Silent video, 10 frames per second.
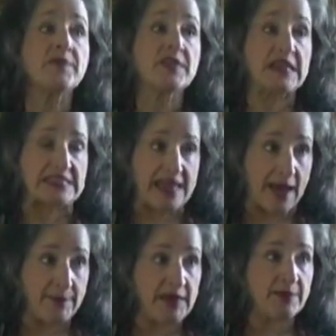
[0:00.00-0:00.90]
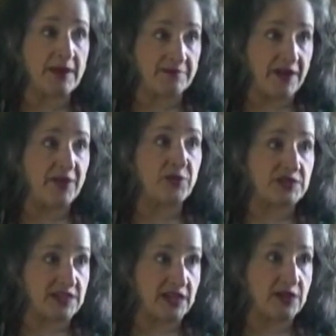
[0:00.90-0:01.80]
Does that mean my father
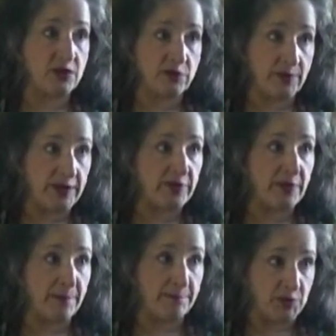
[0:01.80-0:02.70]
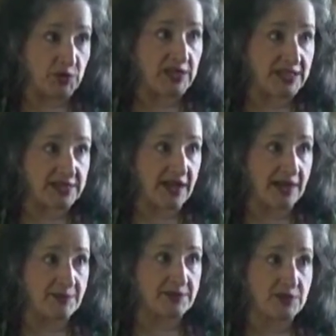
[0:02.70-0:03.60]
was not an overbearing bully at
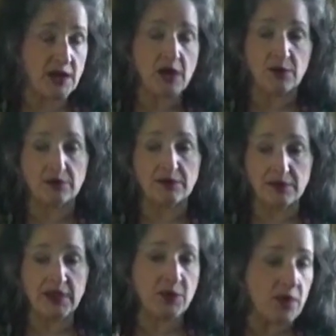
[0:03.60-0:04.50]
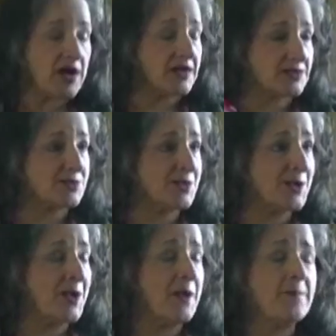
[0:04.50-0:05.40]
times? No, he was.
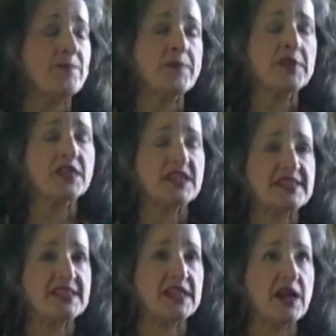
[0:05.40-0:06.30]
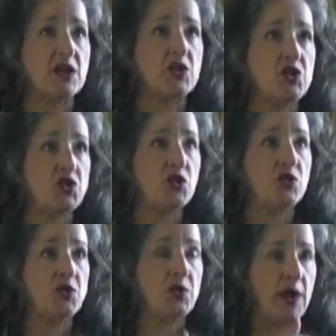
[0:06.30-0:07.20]
Does
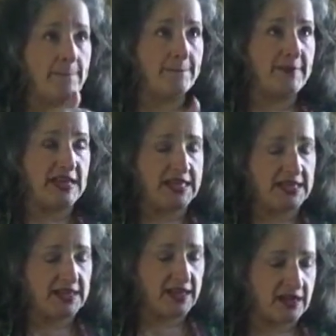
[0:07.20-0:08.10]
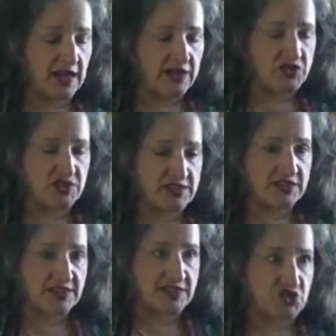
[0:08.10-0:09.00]
you making the unconscious
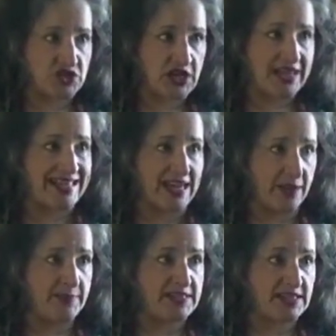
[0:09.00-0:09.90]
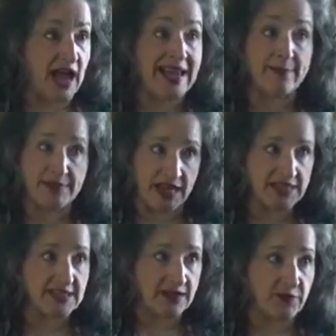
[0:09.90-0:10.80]
decision, I am
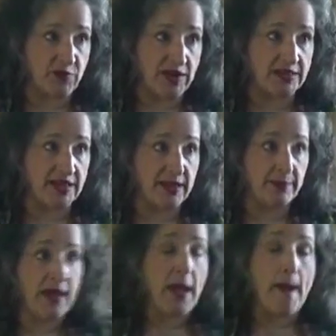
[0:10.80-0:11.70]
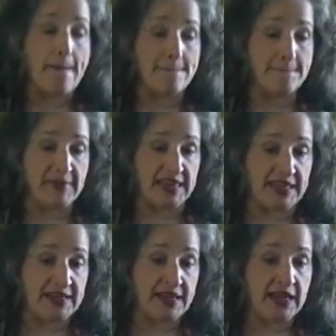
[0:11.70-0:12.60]
not safe around him,
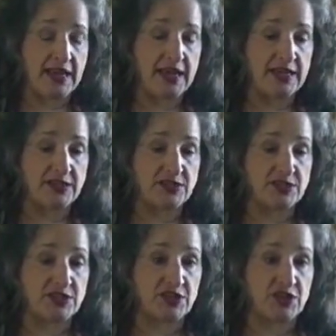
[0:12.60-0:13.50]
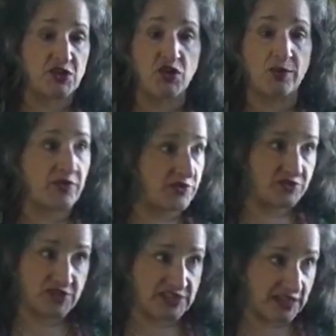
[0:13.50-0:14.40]
mean it's your
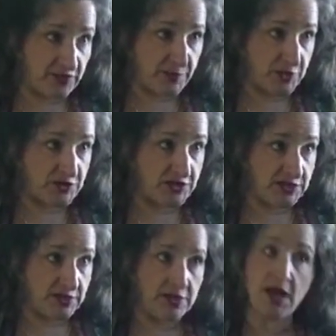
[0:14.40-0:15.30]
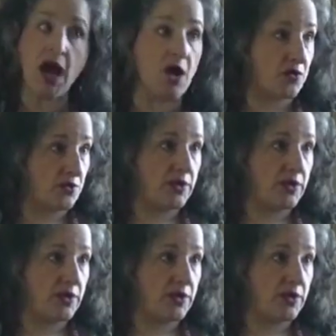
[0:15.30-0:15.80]
brother's a safe person? No.